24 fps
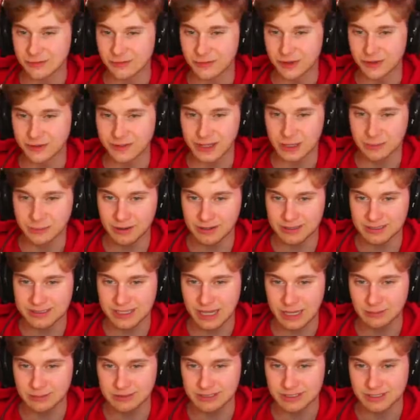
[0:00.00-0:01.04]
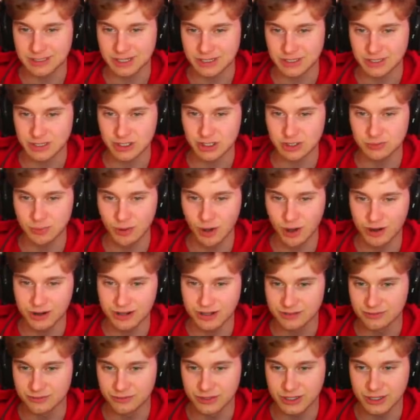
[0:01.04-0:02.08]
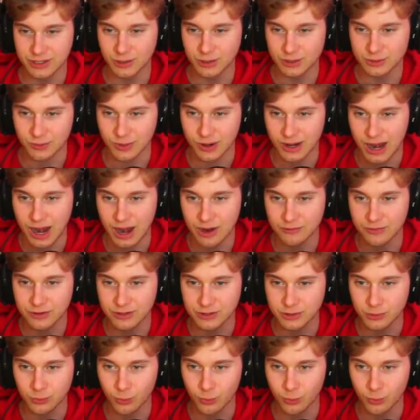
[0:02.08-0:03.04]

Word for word: the fun thing about this game is that you can just spawn in vehicles wherever you